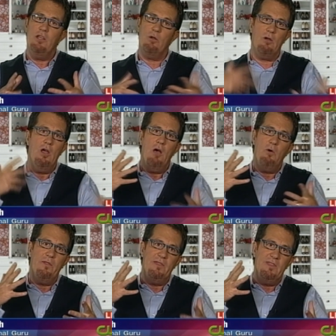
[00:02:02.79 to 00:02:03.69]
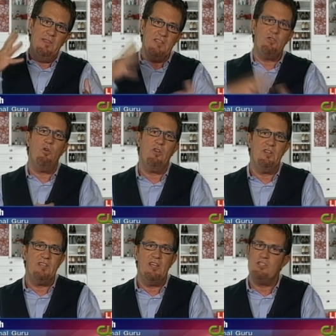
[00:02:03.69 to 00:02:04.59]
you know, this
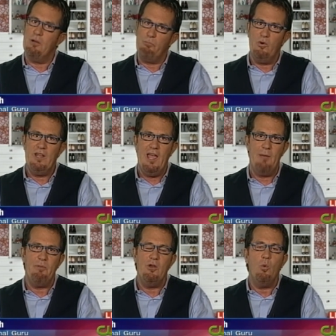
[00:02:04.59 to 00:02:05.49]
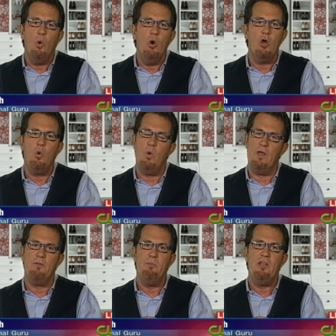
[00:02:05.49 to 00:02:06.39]
organization I'm pretty happy to work
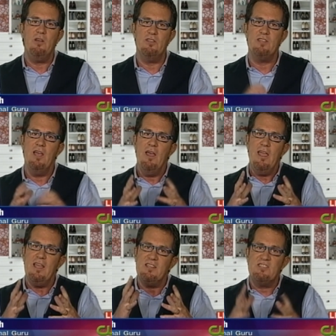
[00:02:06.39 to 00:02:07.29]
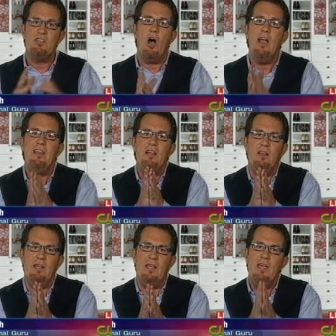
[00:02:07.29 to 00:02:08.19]
with because
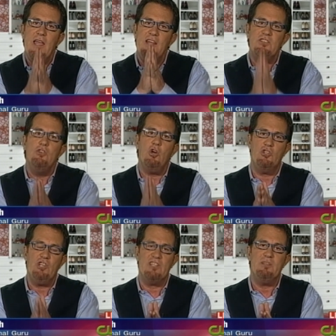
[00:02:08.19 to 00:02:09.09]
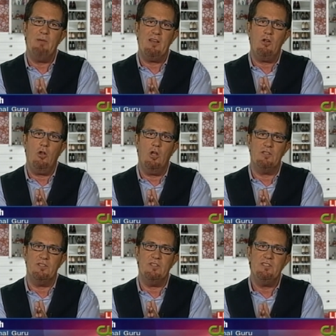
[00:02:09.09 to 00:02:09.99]
excitingly, it's not just about
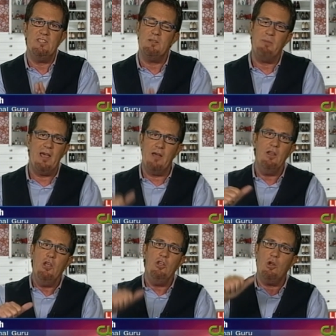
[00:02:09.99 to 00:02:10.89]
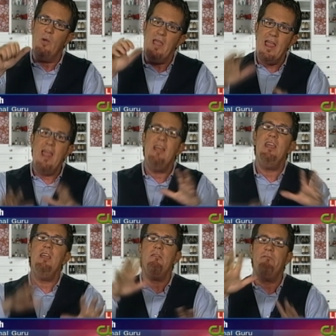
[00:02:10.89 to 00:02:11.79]
closets. It's about, you know,
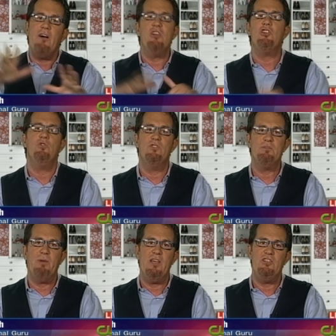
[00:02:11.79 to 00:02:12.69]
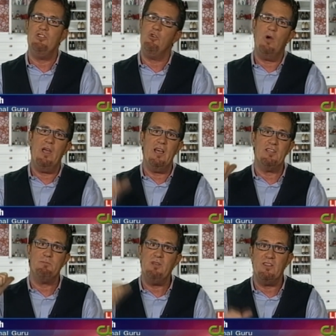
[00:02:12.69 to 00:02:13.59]
any functional space in your
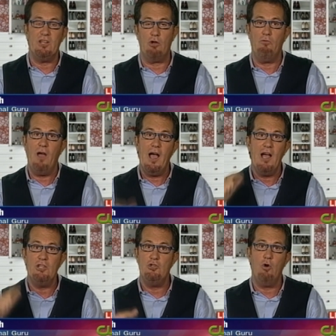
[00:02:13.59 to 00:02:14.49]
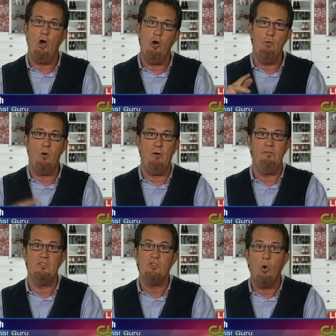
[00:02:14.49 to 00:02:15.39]
house, be it the garage, your home
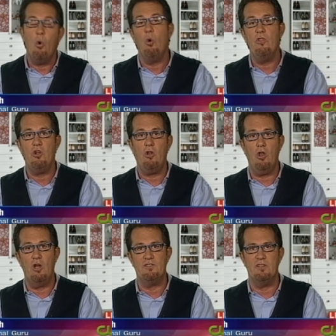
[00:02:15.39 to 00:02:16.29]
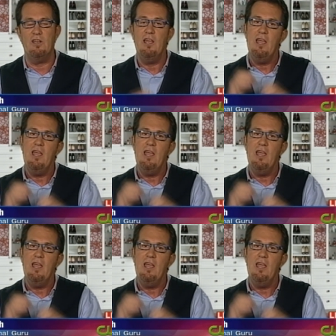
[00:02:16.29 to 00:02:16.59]
office, or the closet